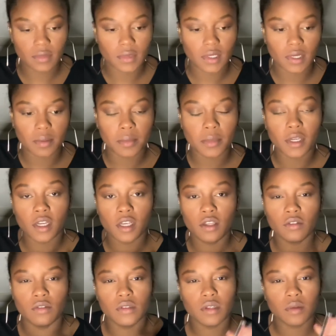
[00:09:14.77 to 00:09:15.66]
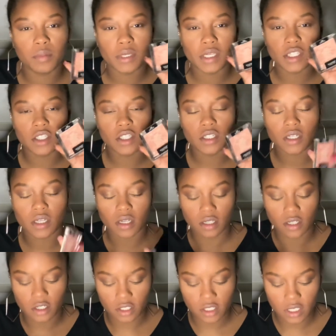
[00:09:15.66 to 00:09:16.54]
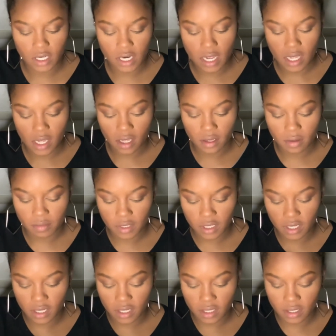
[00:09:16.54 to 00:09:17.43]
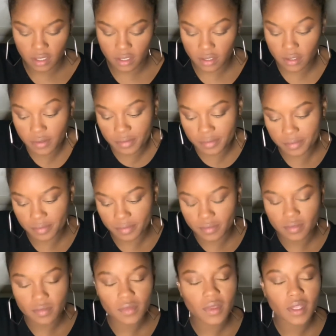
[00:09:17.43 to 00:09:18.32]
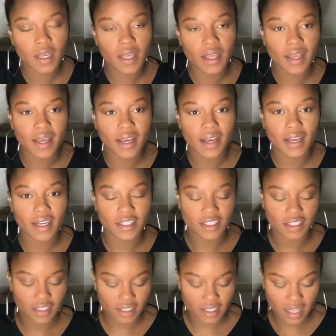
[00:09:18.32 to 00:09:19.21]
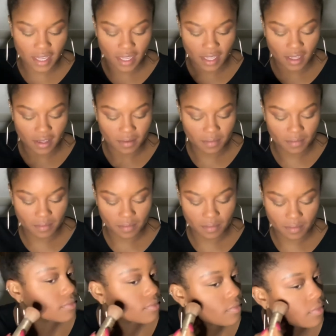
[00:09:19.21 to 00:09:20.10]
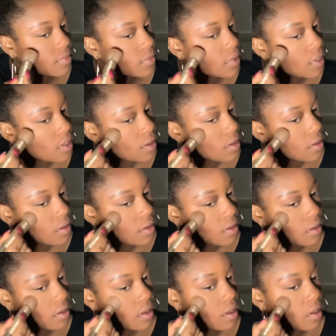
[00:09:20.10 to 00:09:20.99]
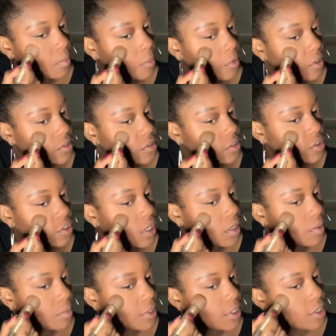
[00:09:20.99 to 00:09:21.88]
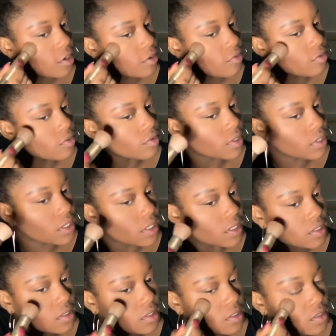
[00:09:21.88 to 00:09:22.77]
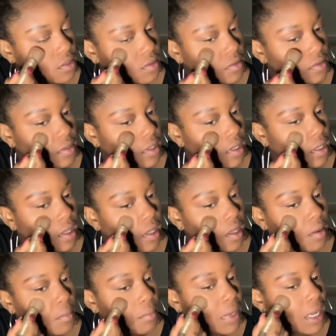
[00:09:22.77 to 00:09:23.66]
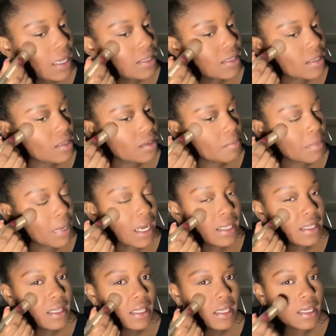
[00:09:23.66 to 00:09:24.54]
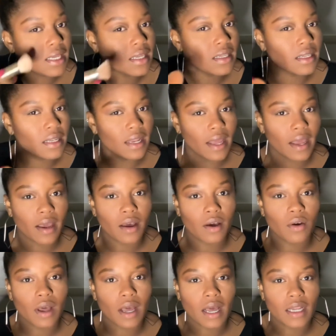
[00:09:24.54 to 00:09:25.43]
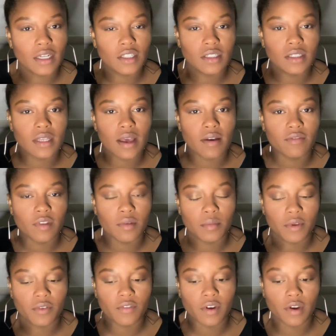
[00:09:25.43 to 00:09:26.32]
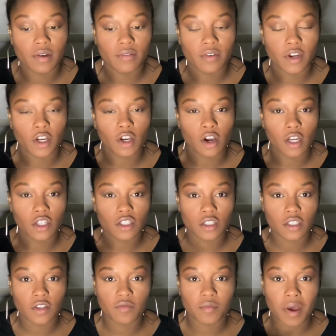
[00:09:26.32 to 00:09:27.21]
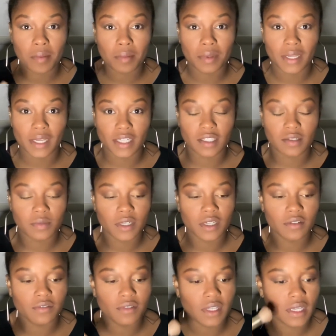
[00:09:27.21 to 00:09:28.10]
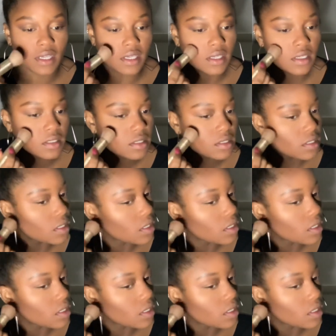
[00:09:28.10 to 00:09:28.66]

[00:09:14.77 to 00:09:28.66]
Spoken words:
I'm gonna use the peachy color today because I just like it. I'm also trying to be careful with this too. My thing now, I just have to be very, very cautious of my placement of things.